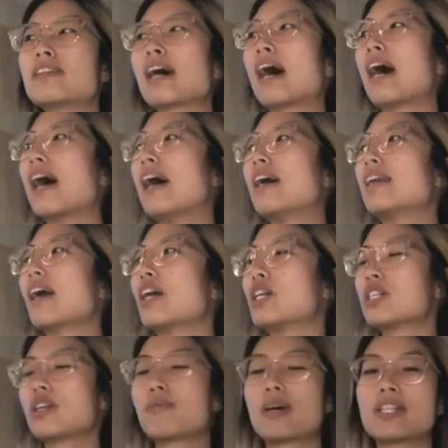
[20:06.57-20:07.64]
and I just
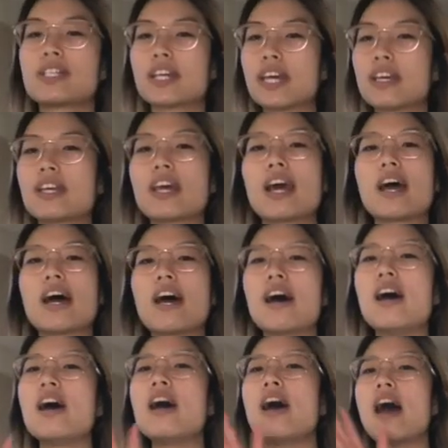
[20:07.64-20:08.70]
did my
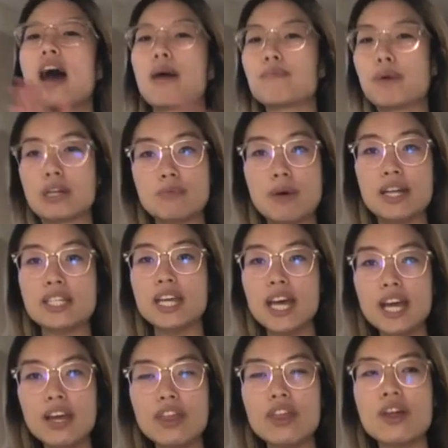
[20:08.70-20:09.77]
skincare and brushed my
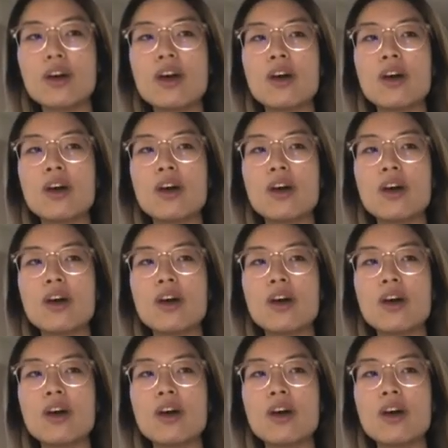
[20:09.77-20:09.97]
teeth.